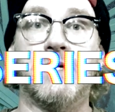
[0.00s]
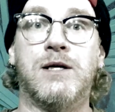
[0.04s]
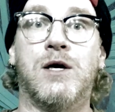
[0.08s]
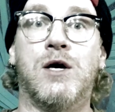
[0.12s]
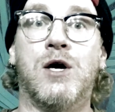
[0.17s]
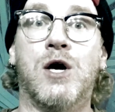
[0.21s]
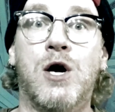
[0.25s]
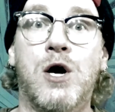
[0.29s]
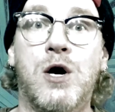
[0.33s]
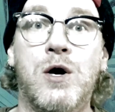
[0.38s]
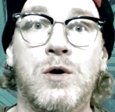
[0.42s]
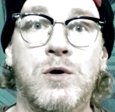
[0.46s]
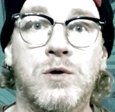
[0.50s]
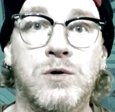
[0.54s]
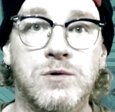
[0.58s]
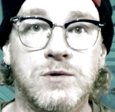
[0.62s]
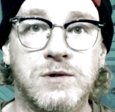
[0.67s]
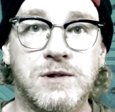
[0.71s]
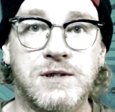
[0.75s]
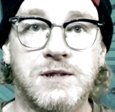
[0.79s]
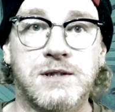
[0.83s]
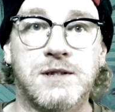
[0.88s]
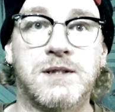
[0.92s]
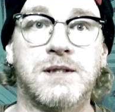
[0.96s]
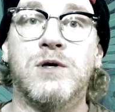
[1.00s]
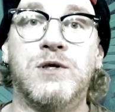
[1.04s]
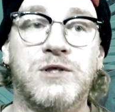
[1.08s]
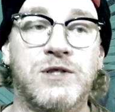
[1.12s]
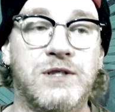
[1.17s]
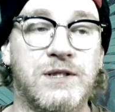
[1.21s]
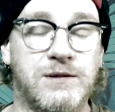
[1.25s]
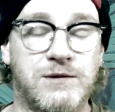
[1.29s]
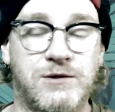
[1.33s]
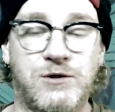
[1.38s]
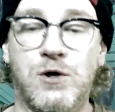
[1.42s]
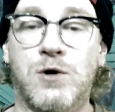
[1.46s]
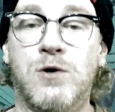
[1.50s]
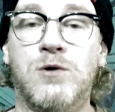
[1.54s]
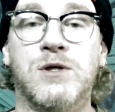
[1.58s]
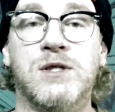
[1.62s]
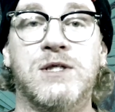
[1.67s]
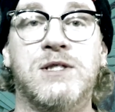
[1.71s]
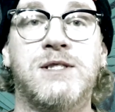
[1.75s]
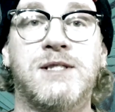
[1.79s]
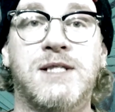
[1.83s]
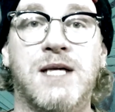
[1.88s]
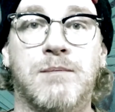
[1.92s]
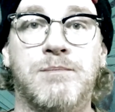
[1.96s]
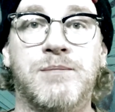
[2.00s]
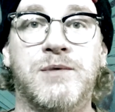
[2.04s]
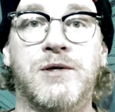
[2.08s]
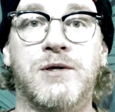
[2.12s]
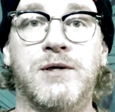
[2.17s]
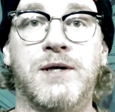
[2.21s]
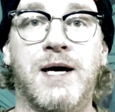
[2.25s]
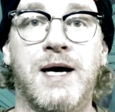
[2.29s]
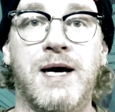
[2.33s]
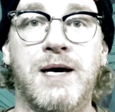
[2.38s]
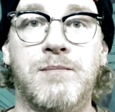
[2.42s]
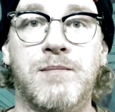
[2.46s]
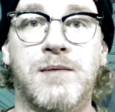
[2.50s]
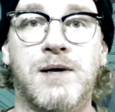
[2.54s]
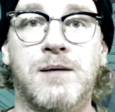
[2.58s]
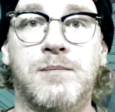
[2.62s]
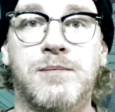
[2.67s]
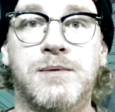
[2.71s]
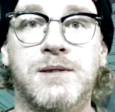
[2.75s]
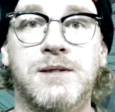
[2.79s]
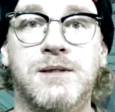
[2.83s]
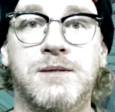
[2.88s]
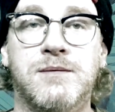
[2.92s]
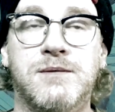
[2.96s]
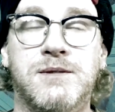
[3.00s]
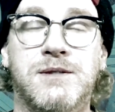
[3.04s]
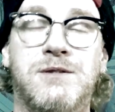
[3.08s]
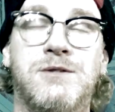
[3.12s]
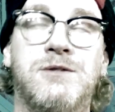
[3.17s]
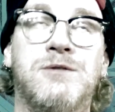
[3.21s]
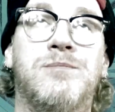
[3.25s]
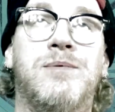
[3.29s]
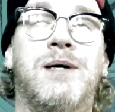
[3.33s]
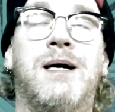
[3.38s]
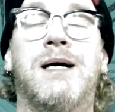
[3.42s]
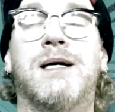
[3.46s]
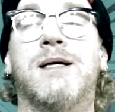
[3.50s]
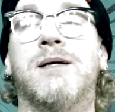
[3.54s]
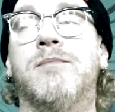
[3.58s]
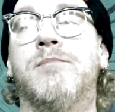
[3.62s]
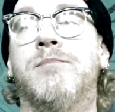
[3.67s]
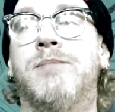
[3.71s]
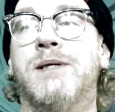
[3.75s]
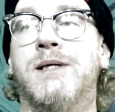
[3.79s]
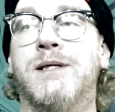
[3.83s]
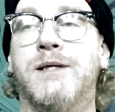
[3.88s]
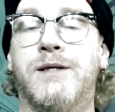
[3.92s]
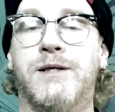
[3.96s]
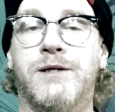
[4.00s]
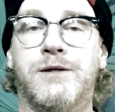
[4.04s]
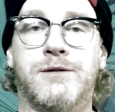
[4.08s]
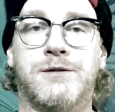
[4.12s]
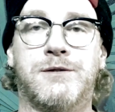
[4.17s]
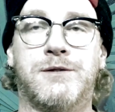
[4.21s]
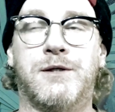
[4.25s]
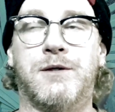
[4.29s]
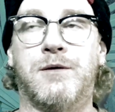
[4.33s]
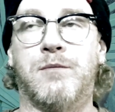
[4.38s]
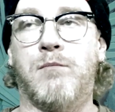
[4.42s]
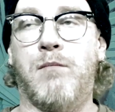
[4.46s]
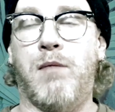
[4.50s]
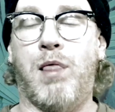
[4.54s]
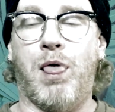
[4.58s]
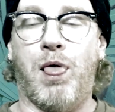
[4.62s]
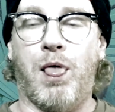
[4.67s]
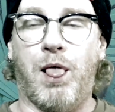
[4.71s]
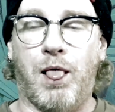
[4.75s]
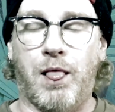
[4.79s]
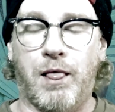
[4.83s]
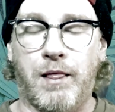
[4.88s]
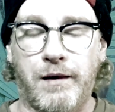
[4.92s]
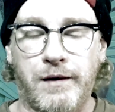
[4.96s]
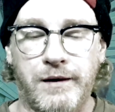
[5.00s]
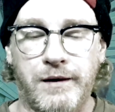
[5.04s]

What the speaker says: goes, she totally stepped her game up. Tupac and Biggie are so bleh.